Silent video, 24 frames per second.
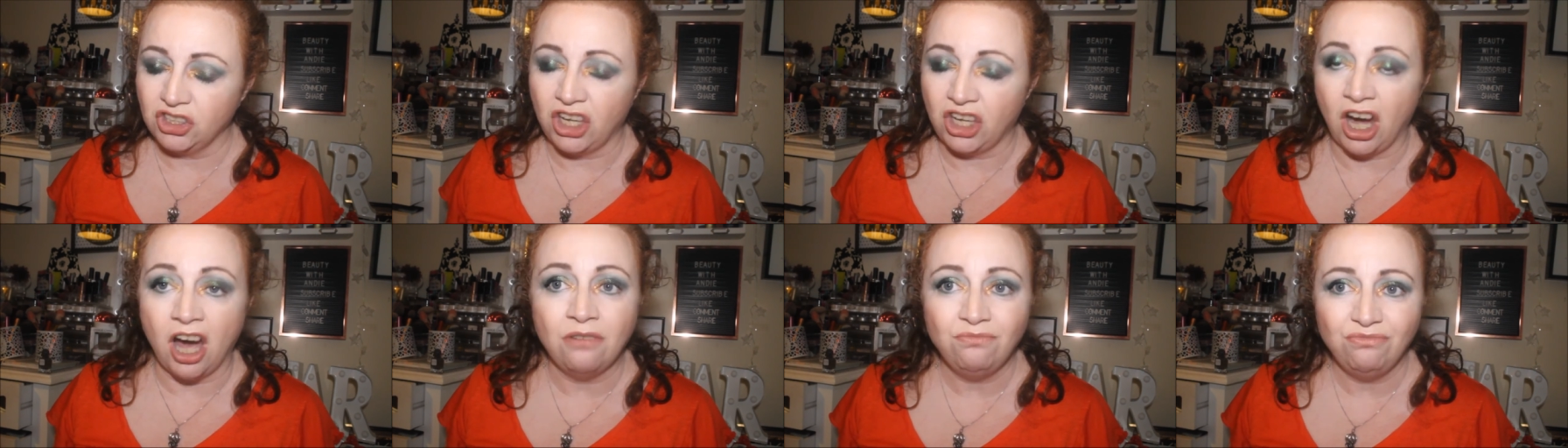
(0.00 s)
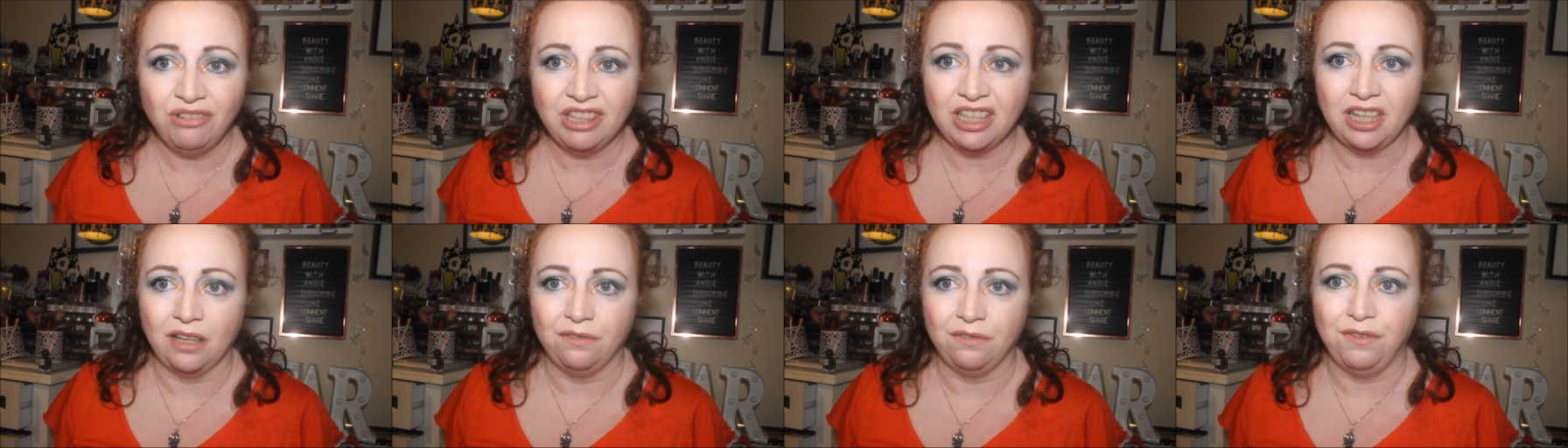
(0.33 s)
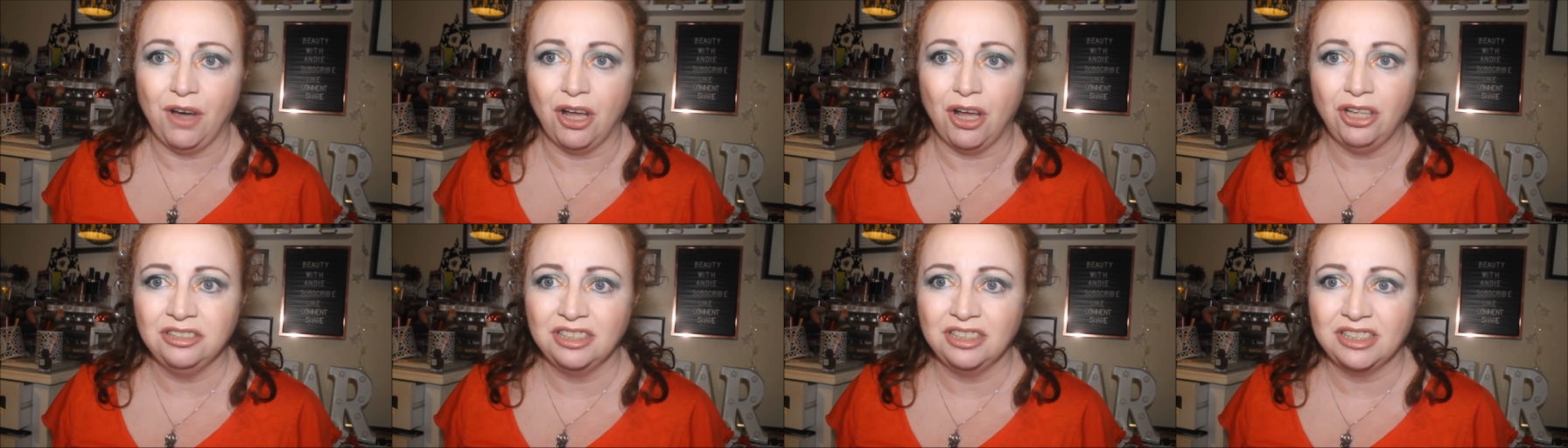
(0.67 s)
can't really
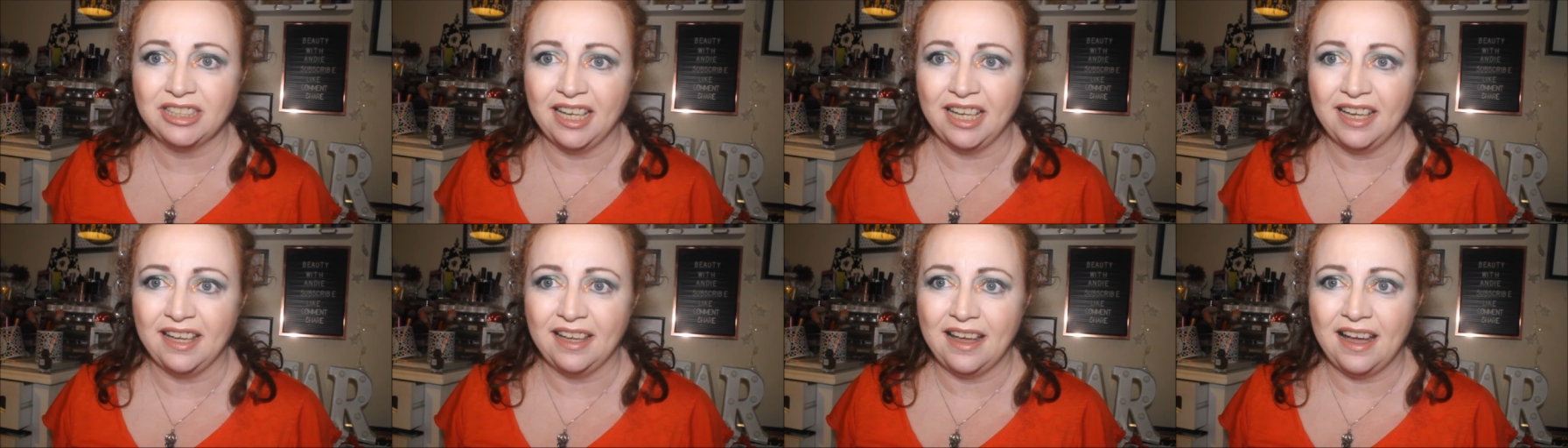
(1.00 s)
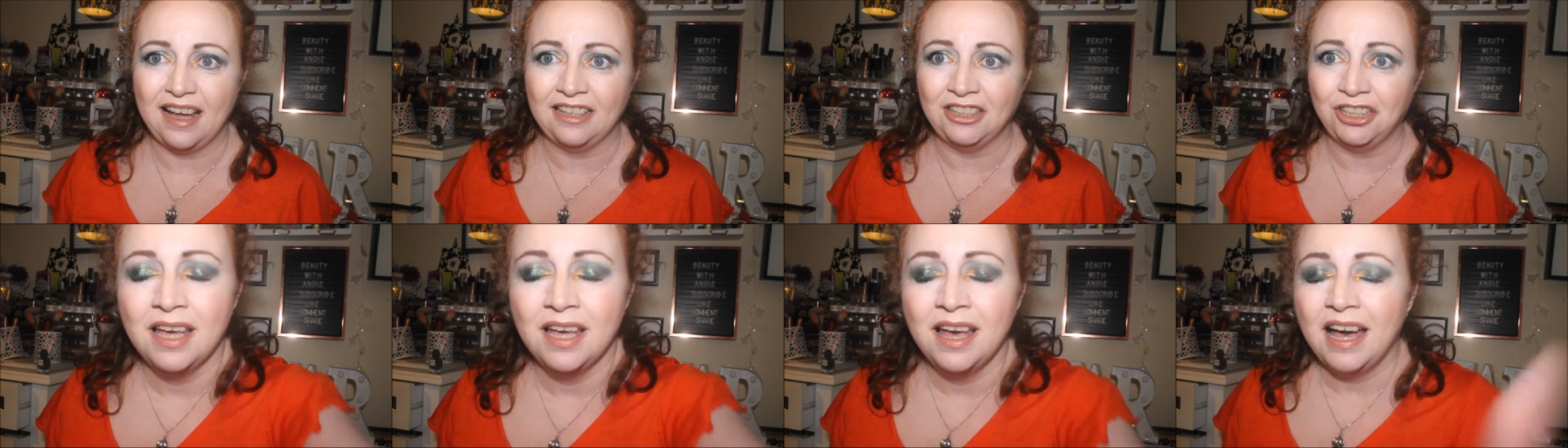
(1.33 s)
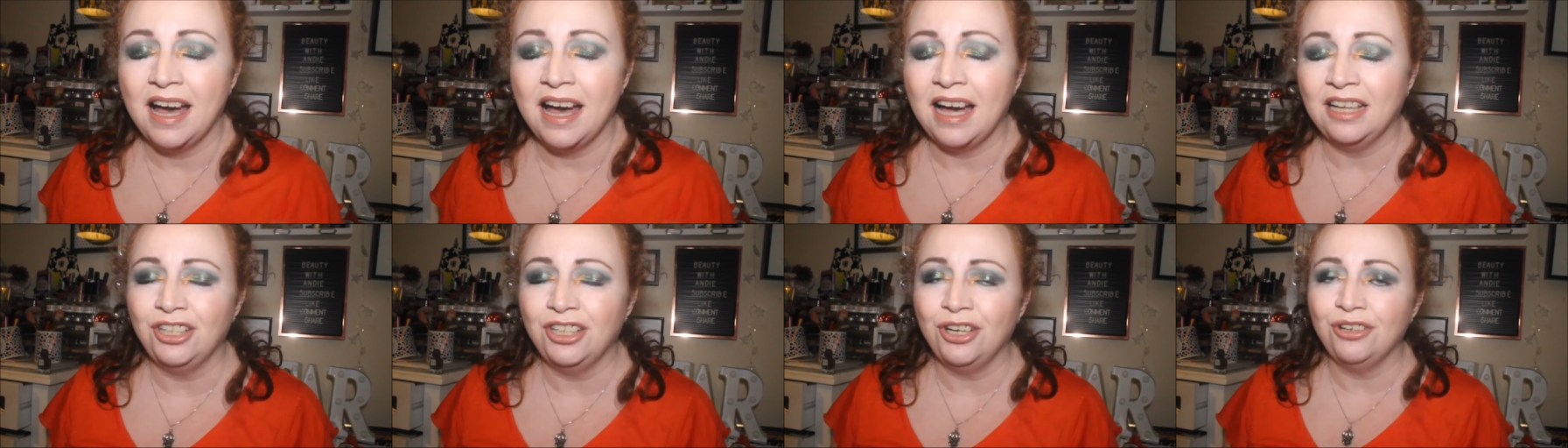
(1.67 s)
fault it and
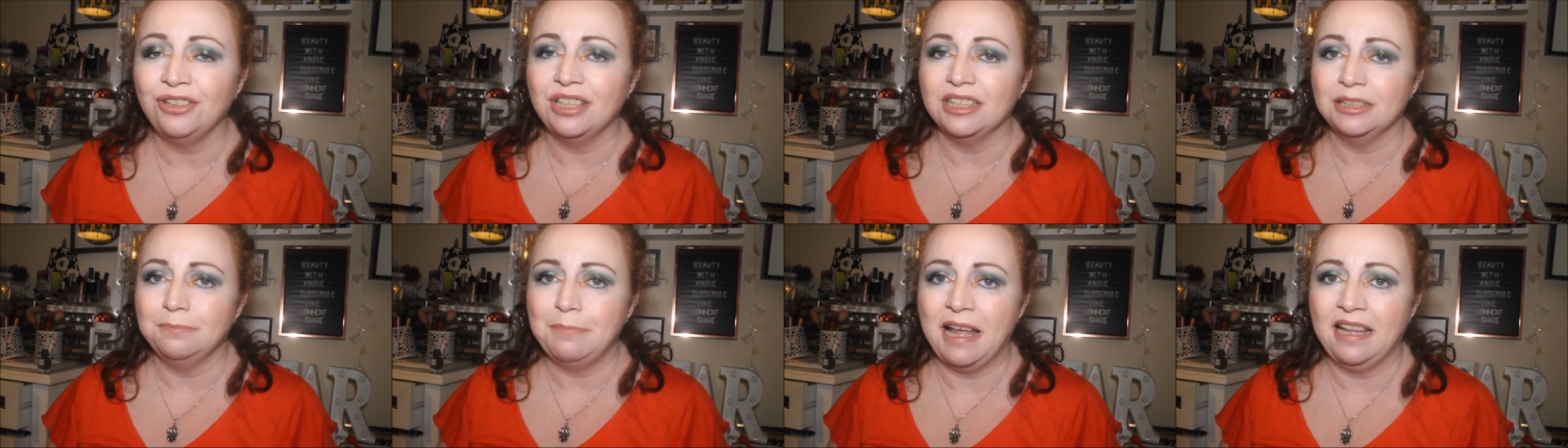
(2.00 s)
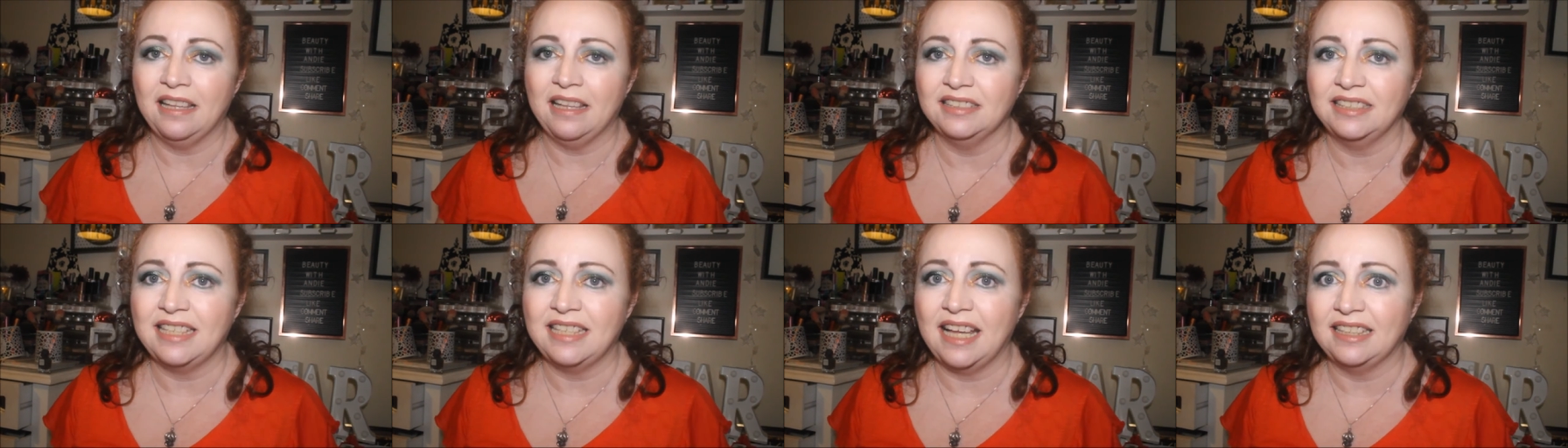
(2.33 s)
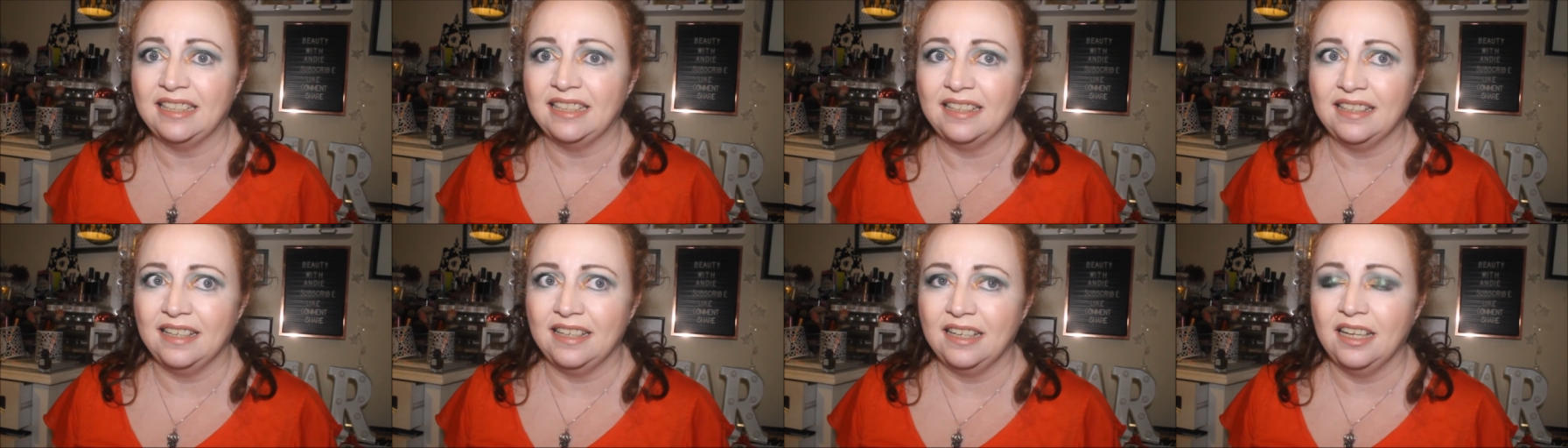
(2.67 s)
I know this palette's
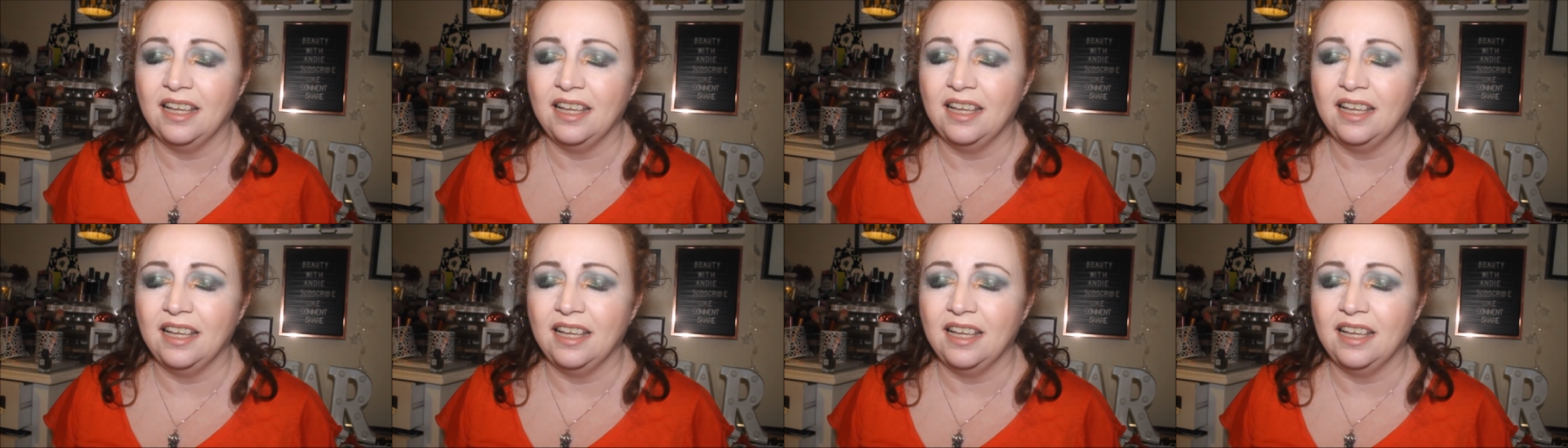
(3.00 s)
had